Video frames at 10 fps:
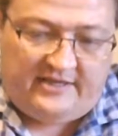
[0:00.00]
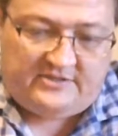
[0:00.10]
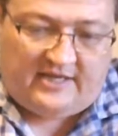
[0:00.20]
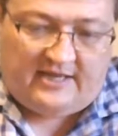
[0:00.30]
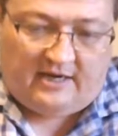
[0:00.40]

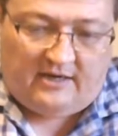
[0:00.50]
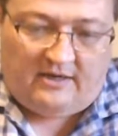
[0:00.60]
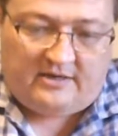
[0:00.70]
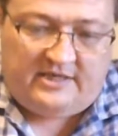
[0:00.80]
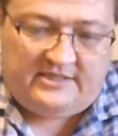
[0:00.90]
this,
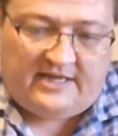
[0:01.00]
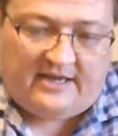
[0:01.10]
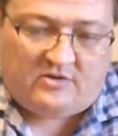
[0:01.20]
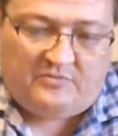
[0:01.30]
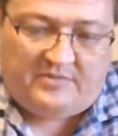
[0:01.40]
it's
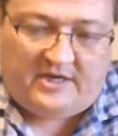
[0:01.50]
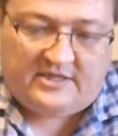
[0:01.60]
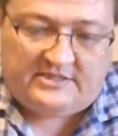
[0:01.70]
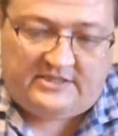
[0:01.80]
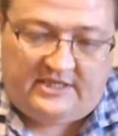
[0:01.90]
called the
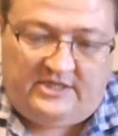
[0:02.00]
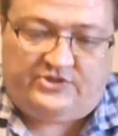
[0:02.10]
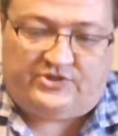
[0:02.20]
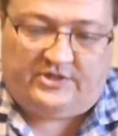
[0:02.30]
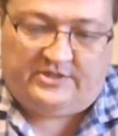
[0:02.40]

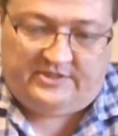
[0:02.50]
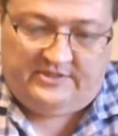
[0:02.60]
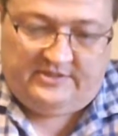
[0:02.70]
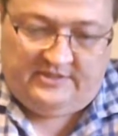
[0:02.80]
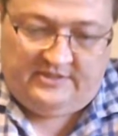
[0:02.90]
surprise bait.
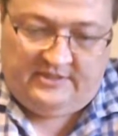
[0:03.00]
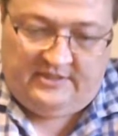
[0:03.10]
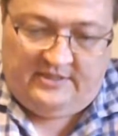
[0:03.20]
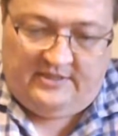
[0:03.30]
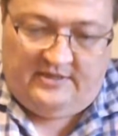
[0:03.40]

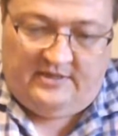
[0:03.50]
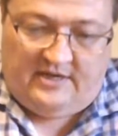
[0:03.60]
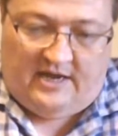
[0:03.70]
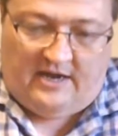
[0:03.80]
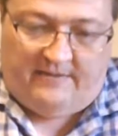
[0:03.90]

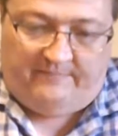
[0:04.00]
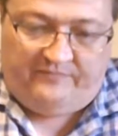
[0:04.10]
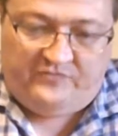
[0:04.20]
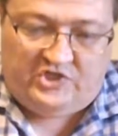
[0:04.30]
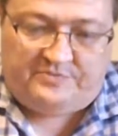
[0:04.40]
According
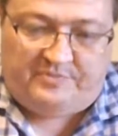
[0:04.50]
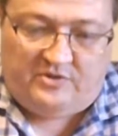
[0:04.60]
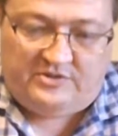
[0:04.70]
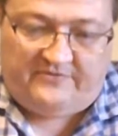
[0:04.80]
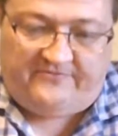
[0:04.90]
to the
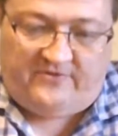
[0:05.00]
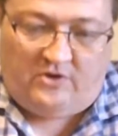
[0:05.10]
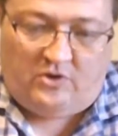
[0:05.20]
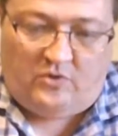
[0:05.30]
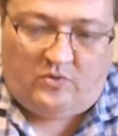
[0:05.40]

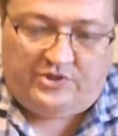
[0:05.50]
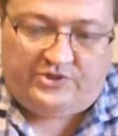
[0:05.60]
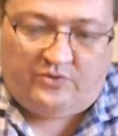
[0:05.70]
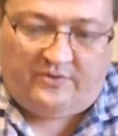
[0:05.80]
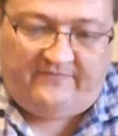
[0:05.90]
inside your
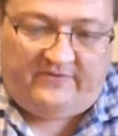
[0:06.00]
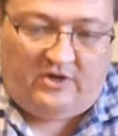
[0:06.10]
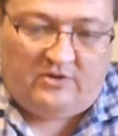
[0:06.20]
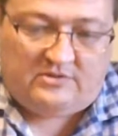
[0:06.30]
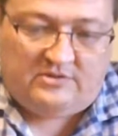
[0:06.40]
box card,
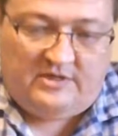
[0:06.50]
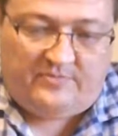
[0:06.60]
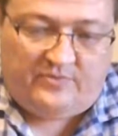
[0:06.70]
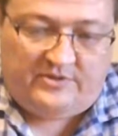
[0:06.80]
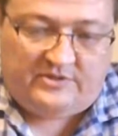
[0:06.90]
it says
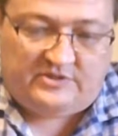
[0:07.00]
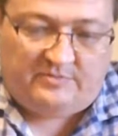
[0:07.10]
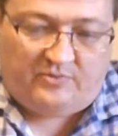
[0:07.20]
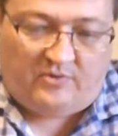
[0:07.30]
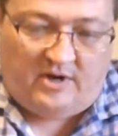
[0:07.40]
win 50
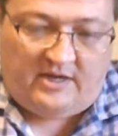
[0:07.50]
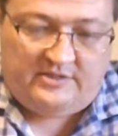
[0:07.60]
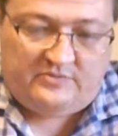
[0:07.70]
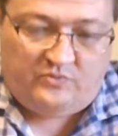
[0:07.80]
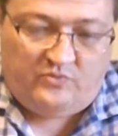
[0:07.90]

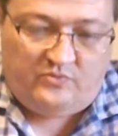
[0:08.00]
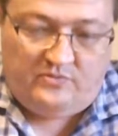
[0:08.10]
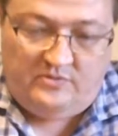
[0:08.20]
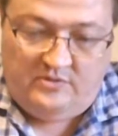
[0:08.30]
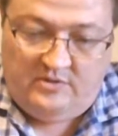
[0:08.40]
bucks
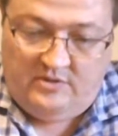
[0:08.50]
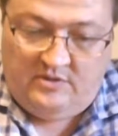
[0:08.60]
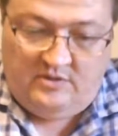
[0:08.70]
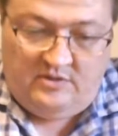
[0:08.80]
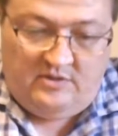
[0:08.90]

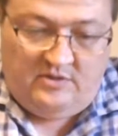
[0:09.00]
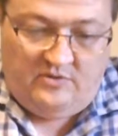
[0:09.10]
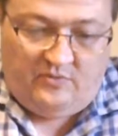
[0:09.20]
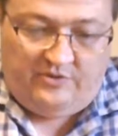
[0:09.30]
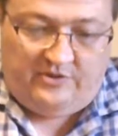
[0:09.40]
in
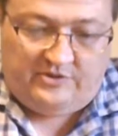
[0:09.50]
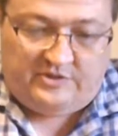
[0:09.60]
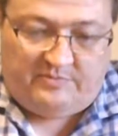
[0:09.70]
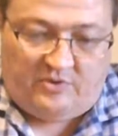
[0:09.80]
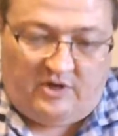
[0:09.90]
baits
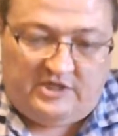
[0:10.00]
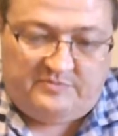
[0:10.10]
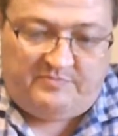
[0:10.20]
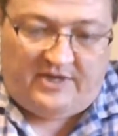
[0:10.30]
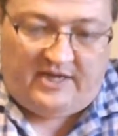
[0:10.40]
and
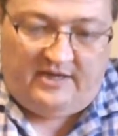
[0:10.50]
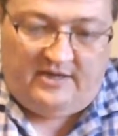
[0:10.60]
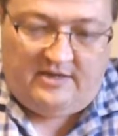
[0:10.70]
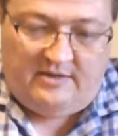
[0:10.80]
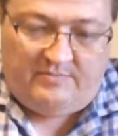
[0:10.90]
Lucky Tackle
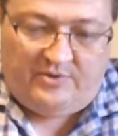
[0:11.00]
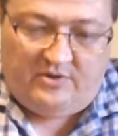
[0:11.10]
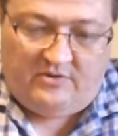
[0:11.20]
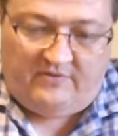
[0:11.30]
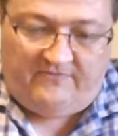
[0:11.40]

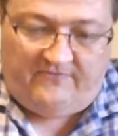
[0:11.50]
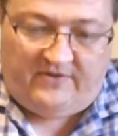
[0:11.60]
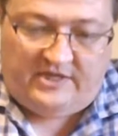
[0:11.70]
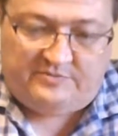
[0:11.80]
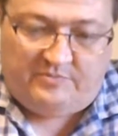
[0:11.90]
T-shirt. All
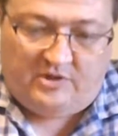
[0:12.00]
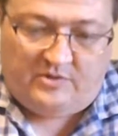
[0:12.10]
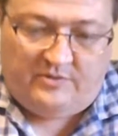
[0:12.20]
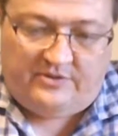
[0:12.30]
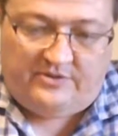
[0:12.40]
you have to do
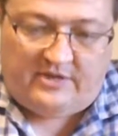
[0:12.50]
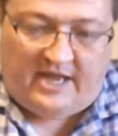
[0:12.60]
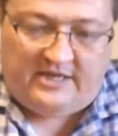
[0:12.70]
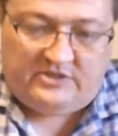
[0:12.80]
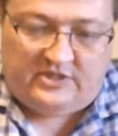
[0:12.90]
is post a
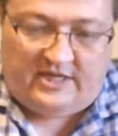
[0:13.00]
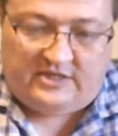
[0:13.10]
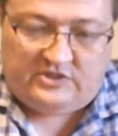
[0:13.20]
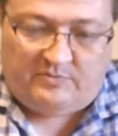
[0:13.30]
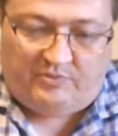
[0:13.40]
photo
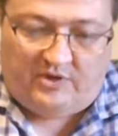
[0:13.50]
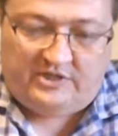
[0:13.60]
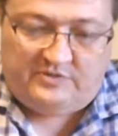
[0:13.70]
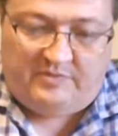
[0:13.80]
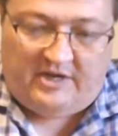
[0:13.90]
or short
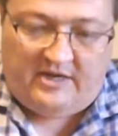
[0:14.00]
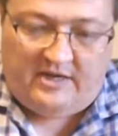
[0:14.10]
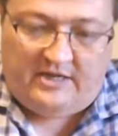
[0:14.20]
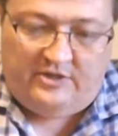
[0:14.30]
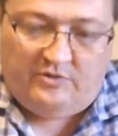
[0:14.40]
video